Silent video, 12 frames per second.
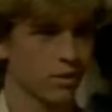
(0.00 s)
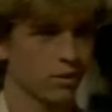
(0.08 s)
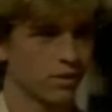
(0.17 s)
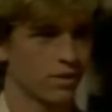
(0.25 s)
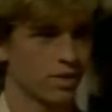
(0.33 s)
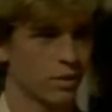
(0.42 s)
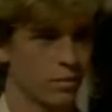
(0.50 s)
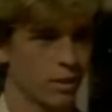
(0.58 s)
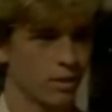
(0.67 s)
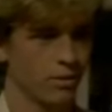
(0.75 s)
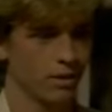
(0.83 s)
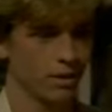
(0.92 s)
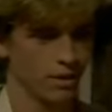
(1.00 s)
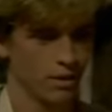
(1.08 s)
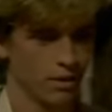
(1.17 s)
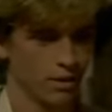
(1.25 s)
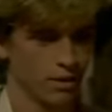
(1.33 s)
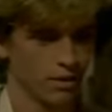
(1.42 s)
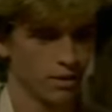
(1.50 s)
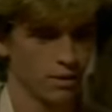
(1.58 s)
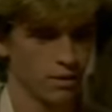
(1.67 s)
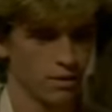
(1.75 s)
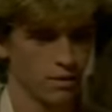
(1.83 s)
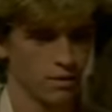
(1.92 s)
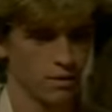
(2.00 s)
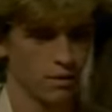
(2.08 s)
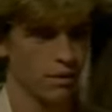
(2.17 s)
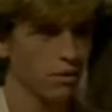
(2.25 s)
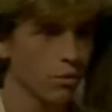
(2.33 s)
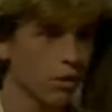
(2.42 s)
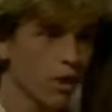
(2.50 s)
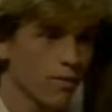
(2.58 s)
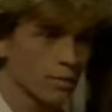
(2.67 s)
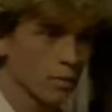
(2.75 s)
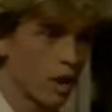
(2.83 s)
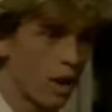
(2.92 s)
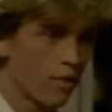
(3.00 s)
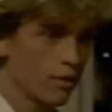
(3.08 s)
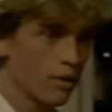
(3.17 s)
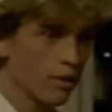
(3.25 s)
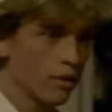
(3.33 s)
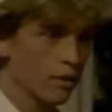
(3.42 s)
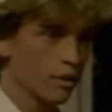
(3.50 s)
we're in the same boat. Want to go have some coffee?